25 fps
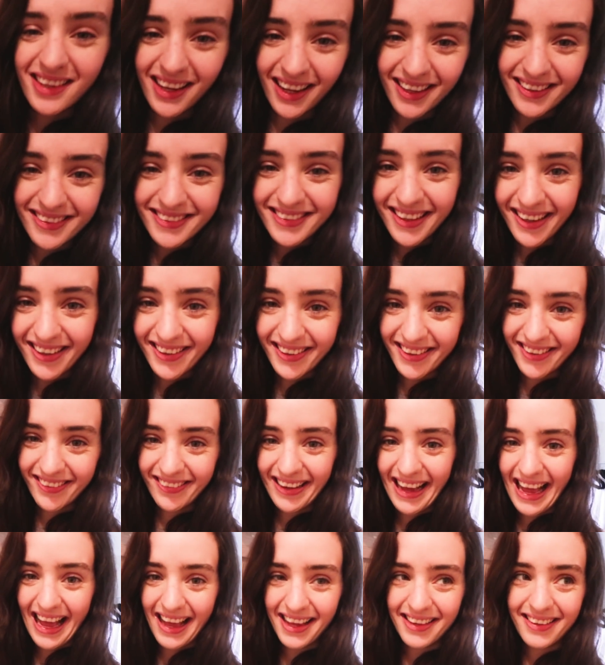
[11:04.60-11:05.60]
to like duck
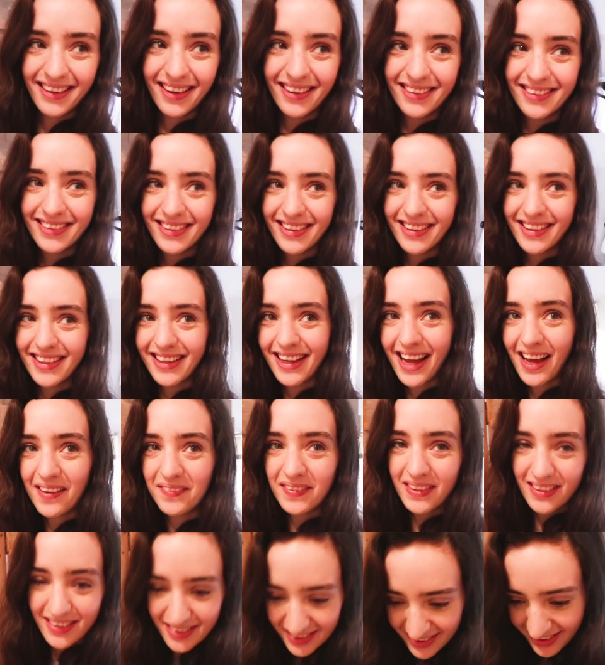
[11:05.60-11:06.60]
your head under the
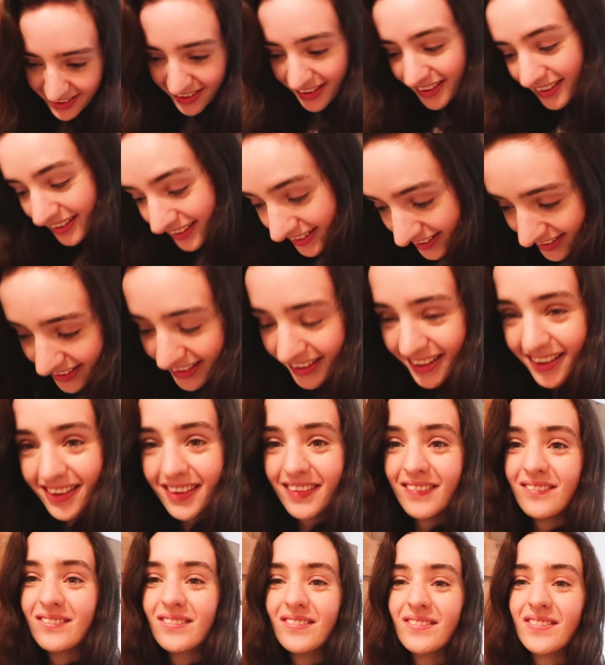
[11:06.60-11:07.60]
cupboard to
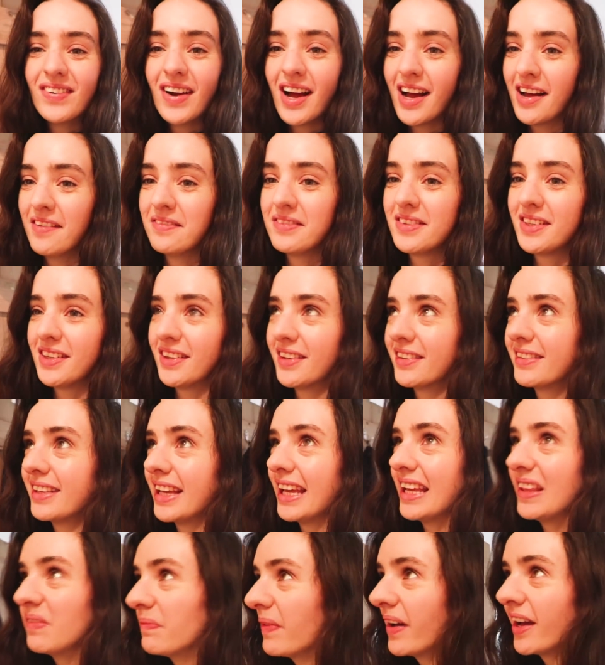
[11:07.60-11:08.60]
do your
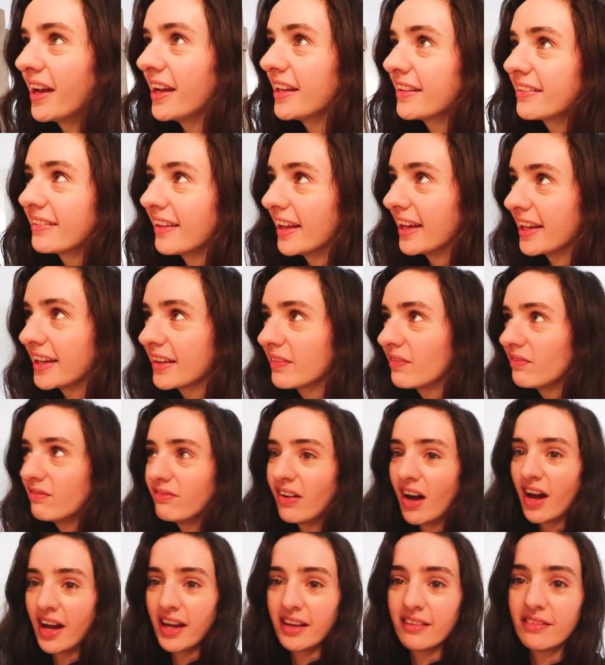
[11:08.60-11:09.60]
teeth, but it's like
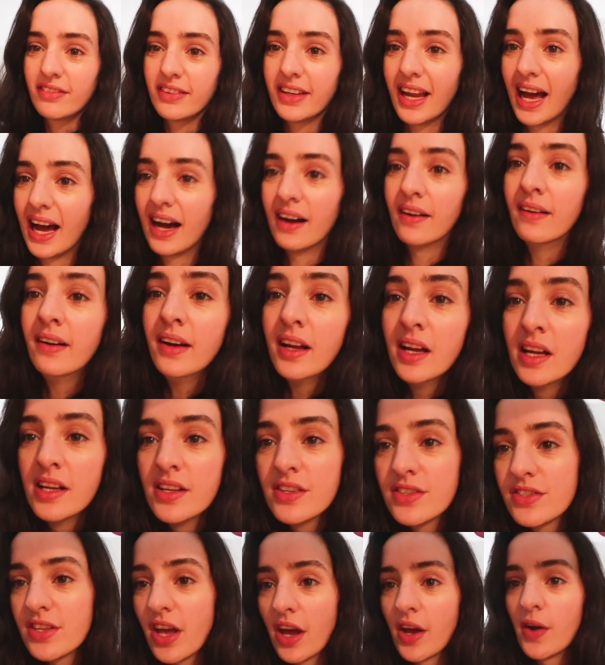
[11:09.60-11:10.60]
fine for now.
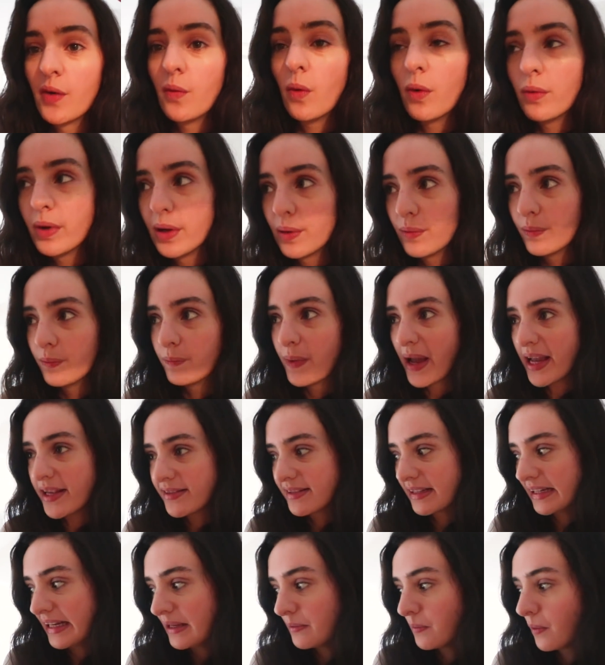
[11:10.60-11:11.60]
So what we
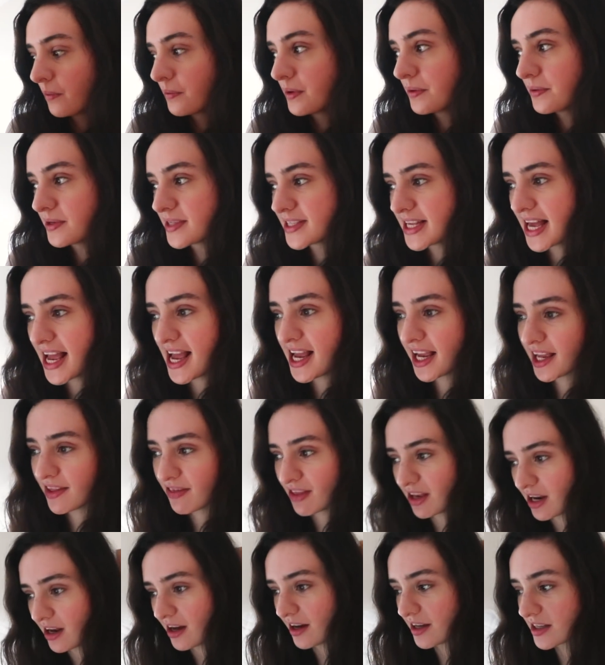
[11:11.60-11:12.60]
were saying in
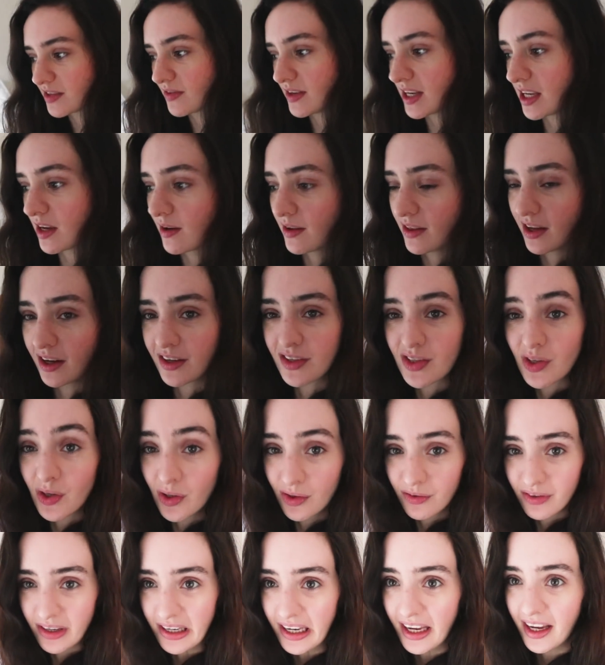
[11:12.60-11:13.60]
the last video, in our
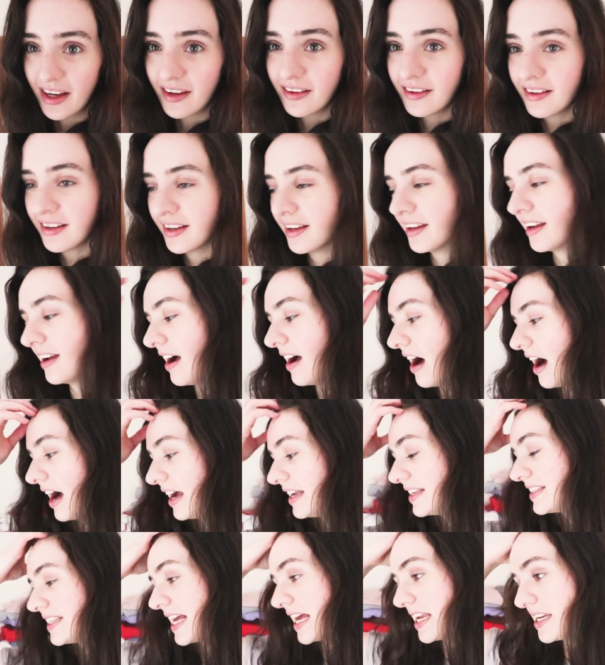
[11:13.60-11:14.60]
tour video,
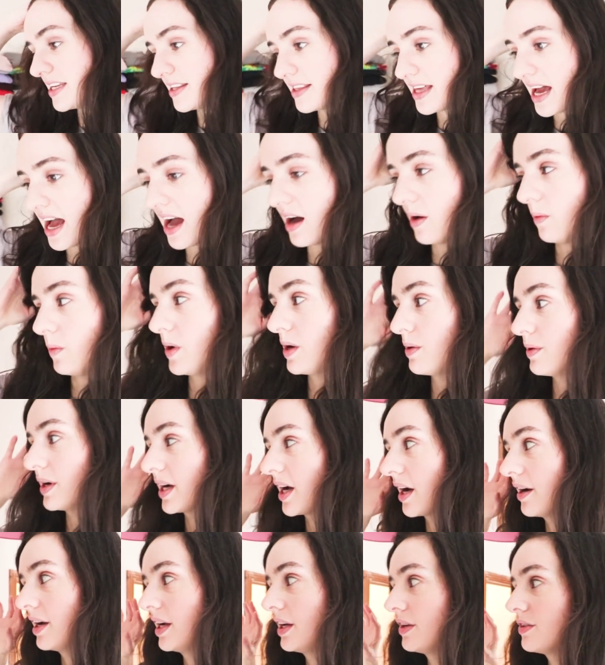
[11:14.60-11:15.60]
I said that we were
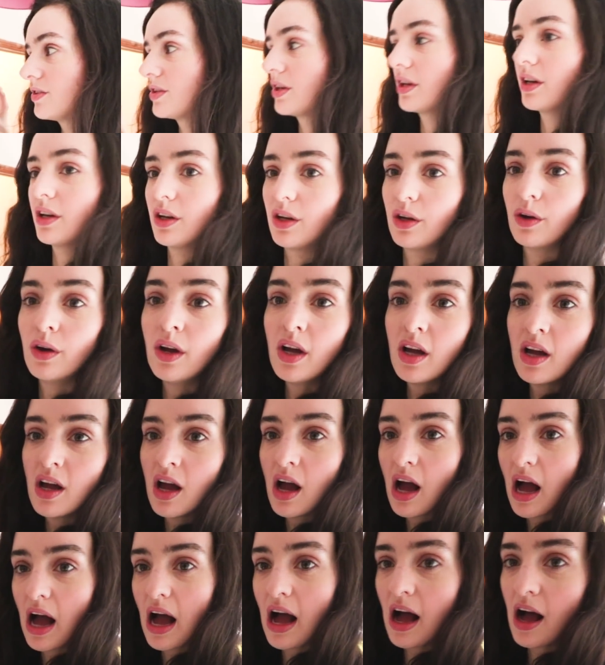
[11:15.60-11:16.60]
going to
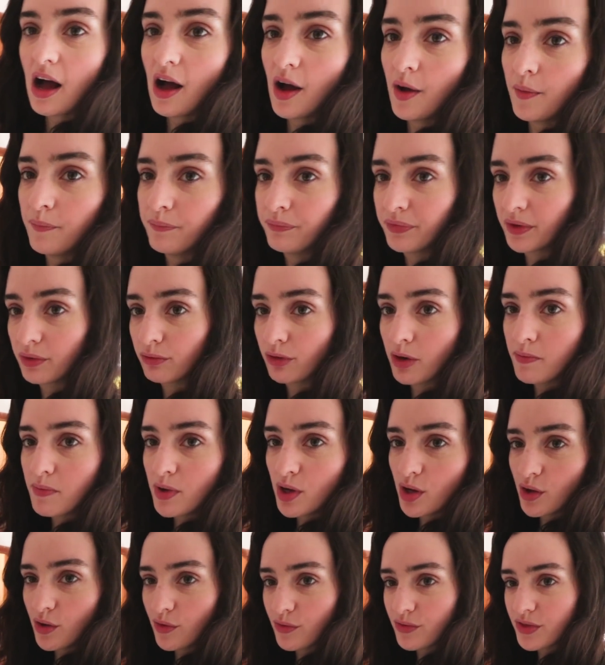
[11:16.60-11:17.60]

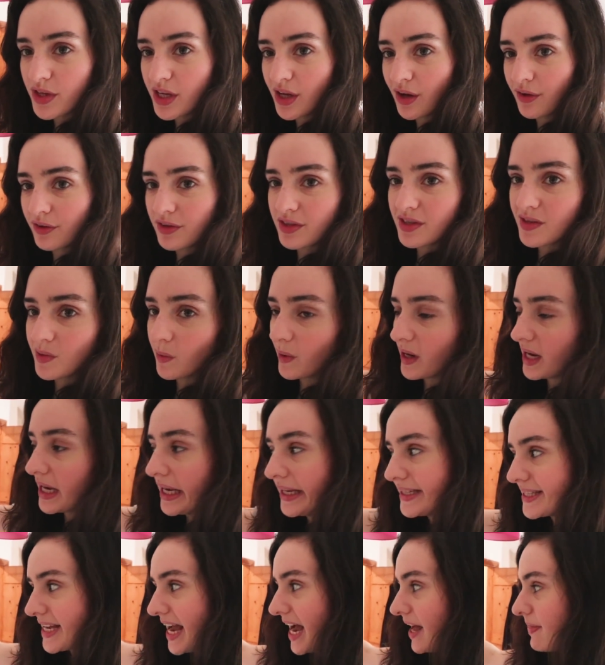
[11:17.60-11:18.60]
remove the
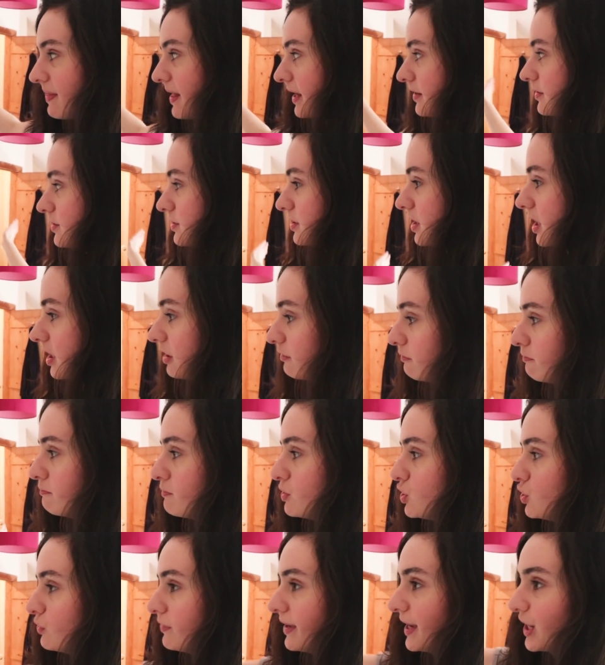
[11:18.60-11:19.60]
ensuite and then just kind of
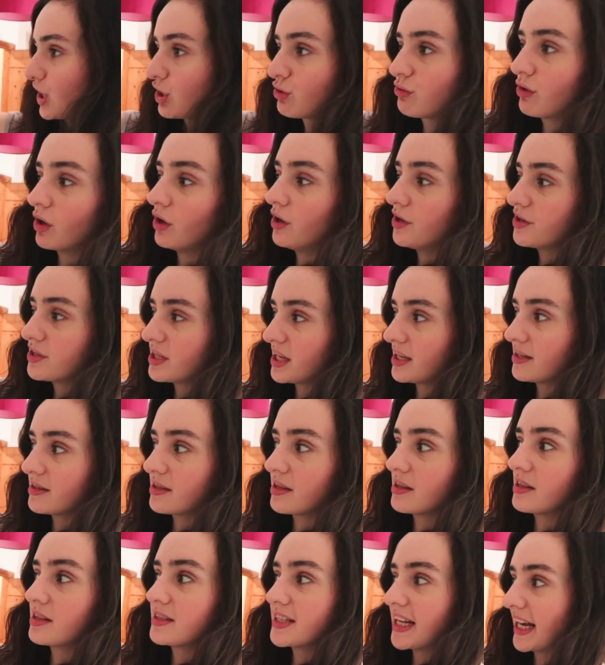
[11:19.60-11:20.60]
move it across
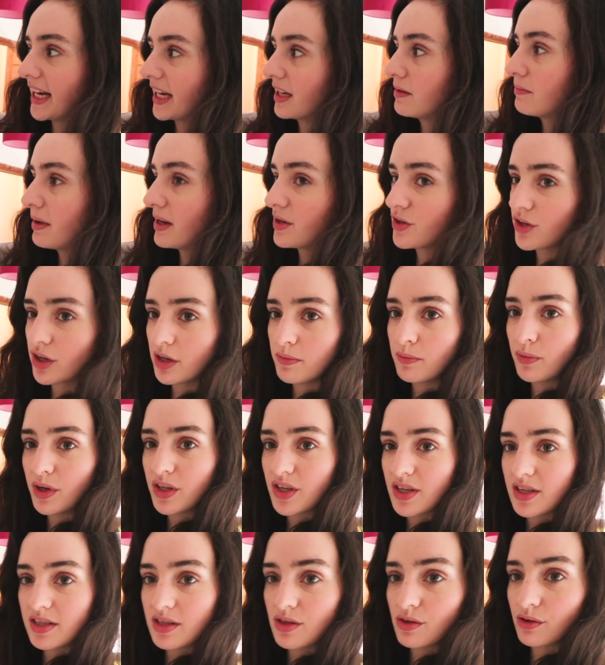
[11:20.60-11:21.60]
into the second bedroom,
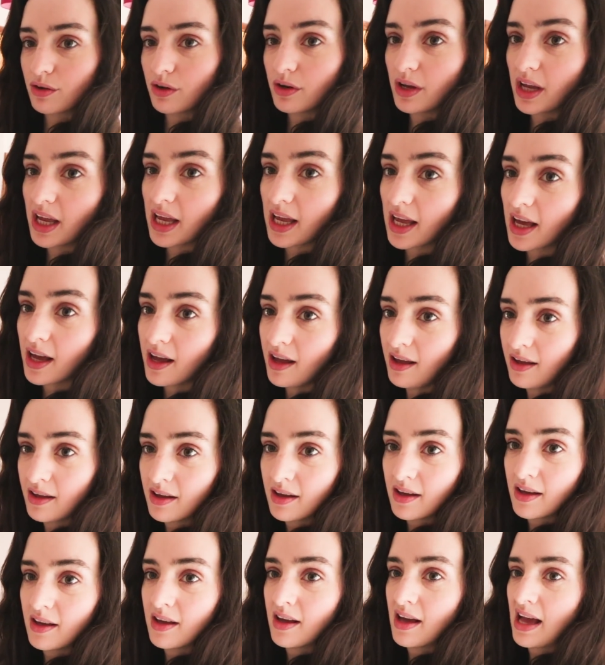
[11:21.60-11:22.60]
which is through here.
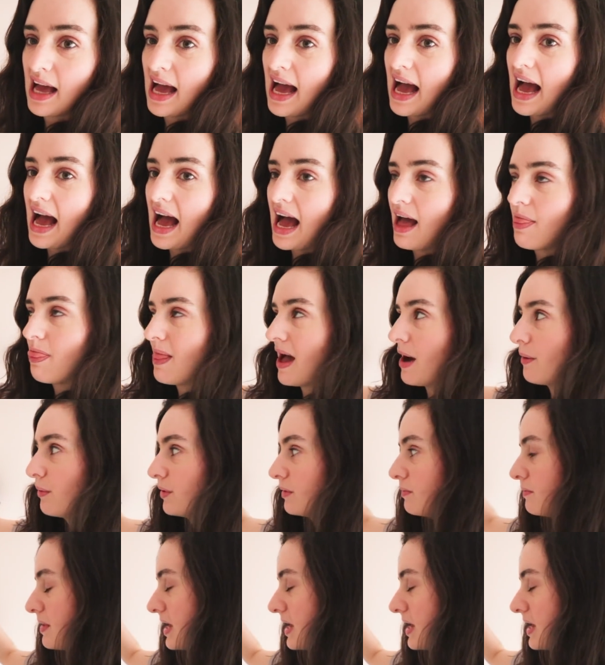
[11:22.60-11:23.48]
And that would